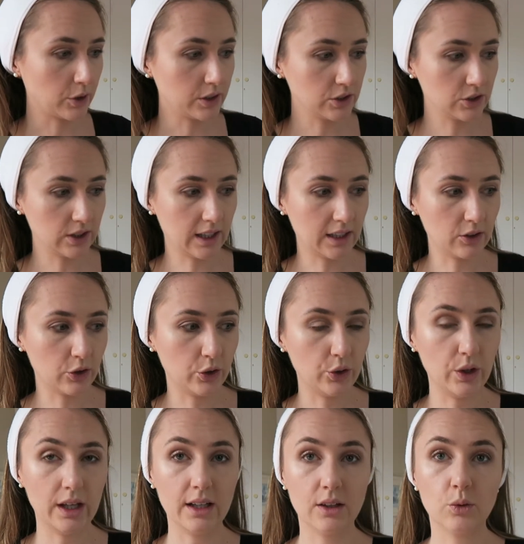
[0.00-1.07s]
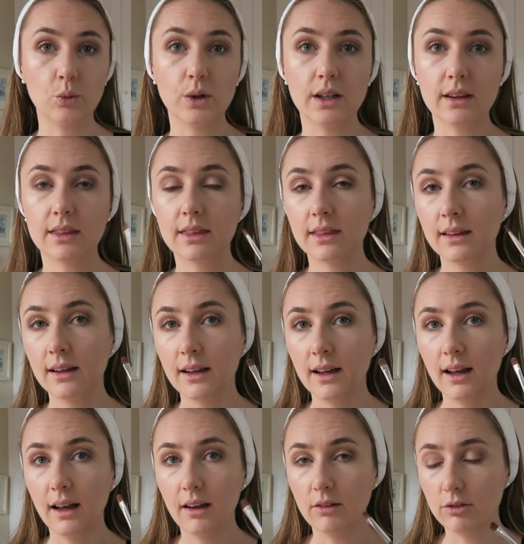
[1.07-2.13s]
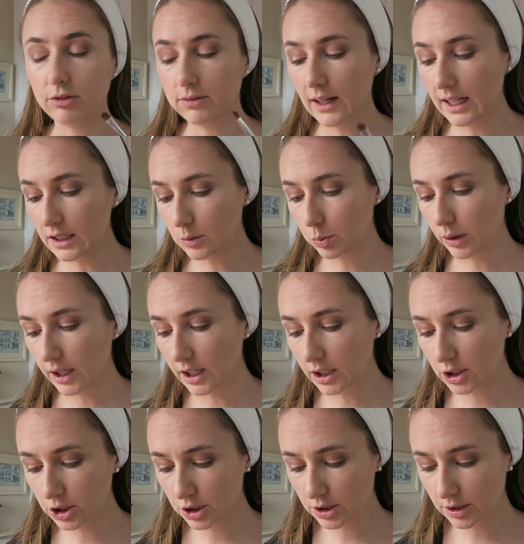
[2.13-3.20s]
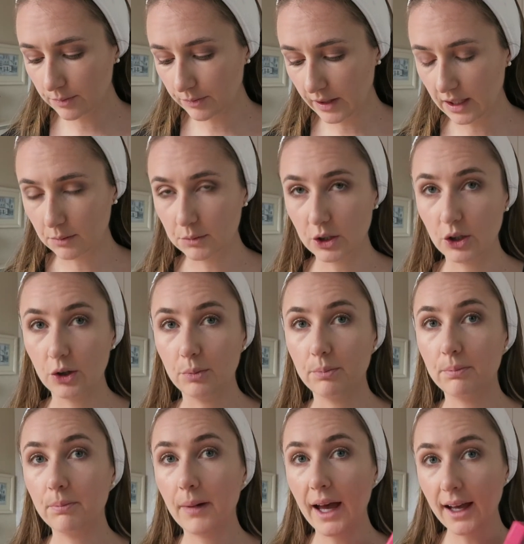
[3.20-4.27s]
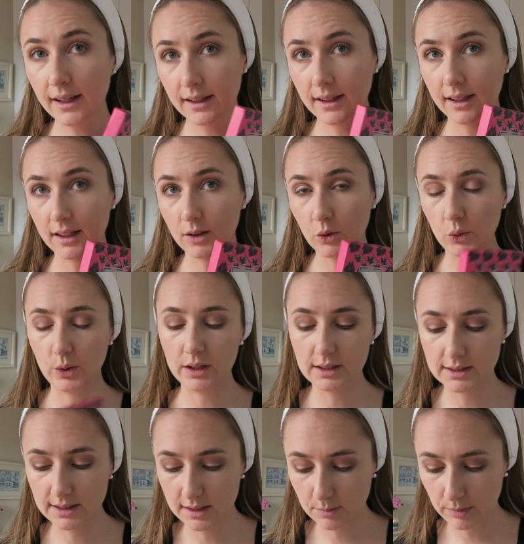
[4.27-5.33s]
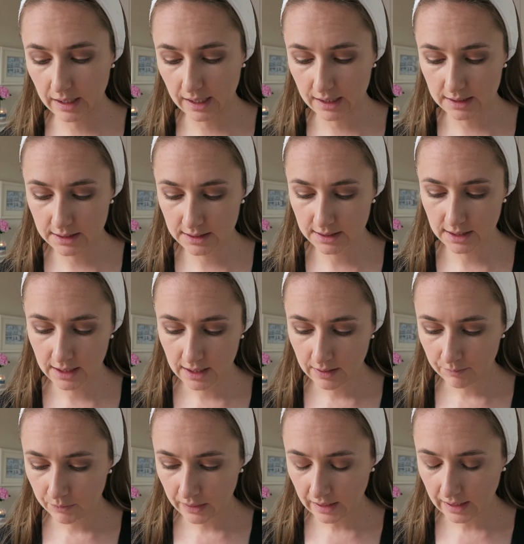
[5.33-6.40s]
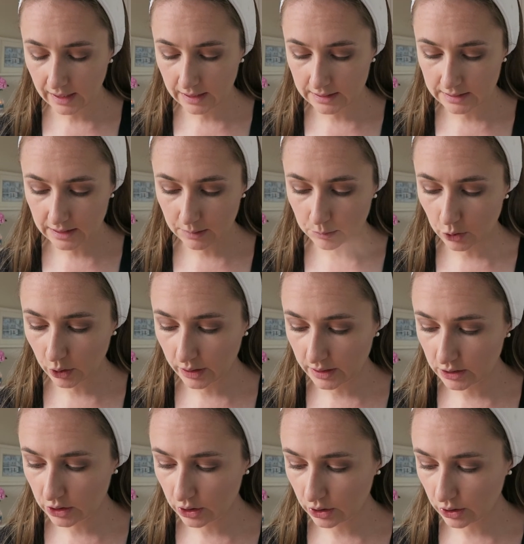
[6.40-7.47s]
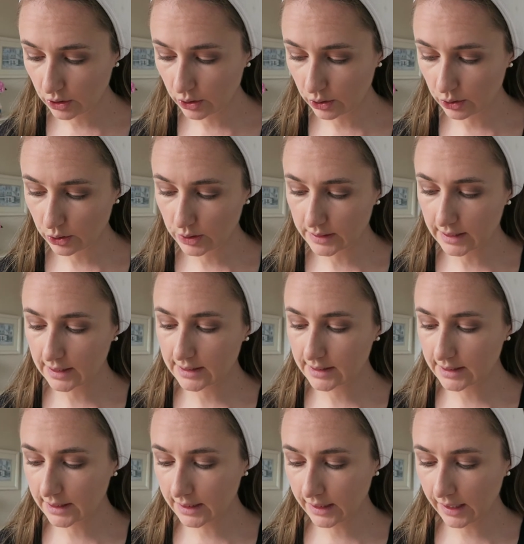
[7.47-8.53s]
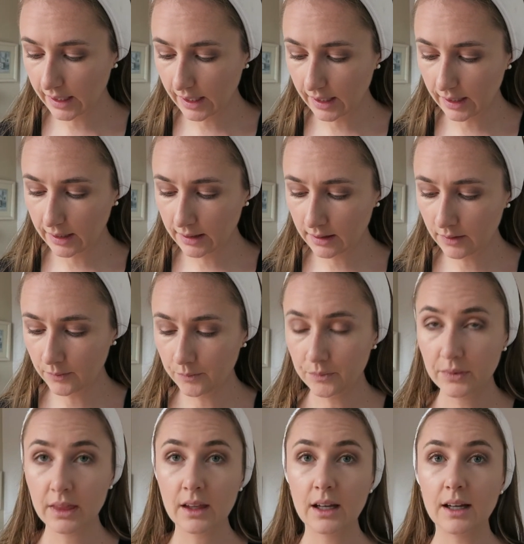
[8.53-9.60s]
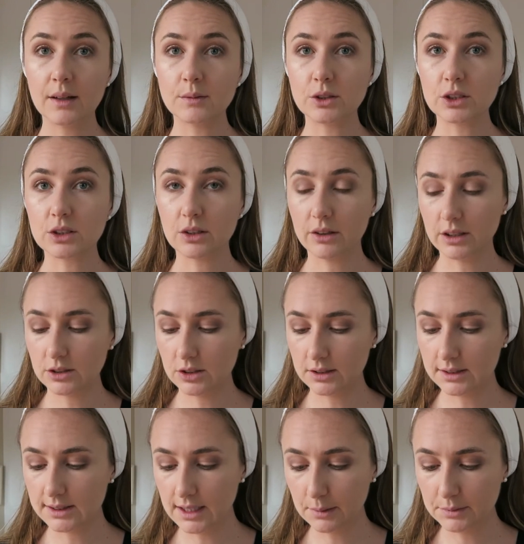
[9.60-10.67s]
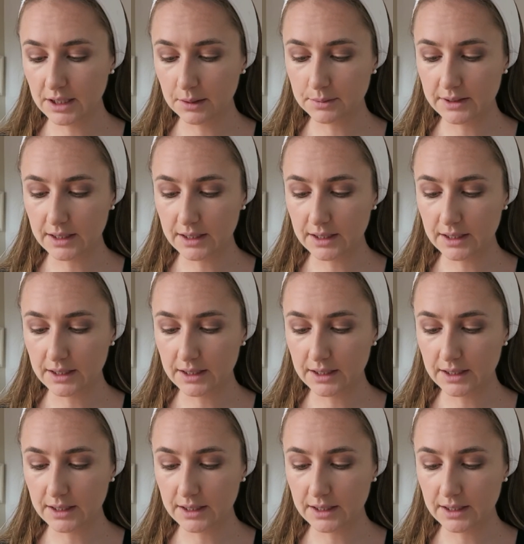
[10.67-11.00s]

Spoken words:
going to now go in with a flat brush, and I'm going to go back in with the Sin palette, and I'm going to use Sin again. I'm just going to tap